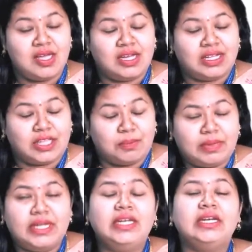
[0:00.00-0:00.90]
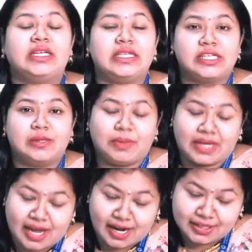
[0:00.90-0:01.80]
The main reason
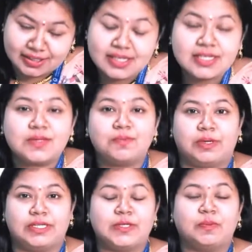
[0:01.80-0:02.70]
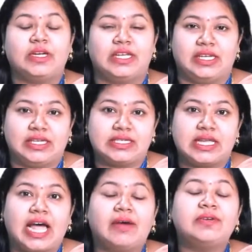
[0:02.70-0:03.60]
behind this principle is
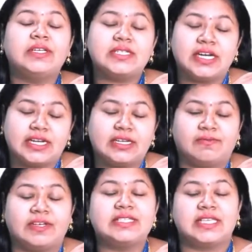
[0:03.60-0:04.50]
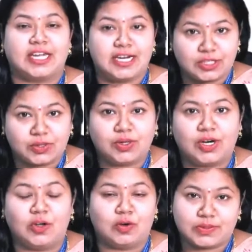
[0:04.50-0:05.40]
after stating first, second, third
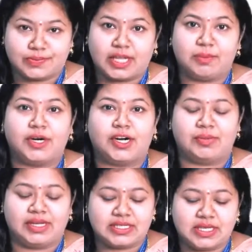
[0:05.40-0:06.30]
laws of thermodynamics,